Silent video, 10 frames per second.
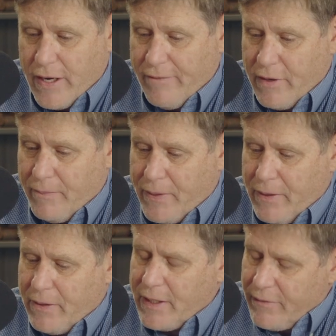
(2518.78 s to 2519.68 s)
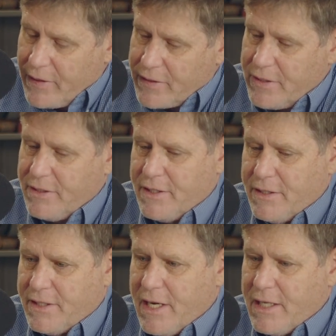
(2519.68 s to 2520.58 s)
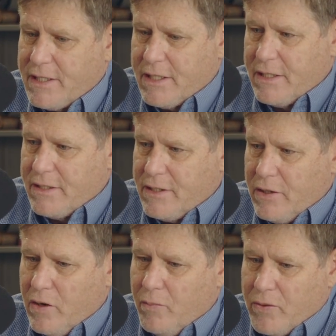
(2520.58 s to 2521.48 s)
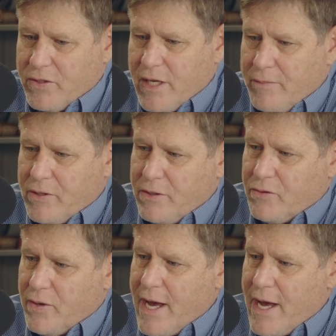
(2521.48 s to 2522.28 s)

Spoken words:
driving up here and giving us these insights because, perception is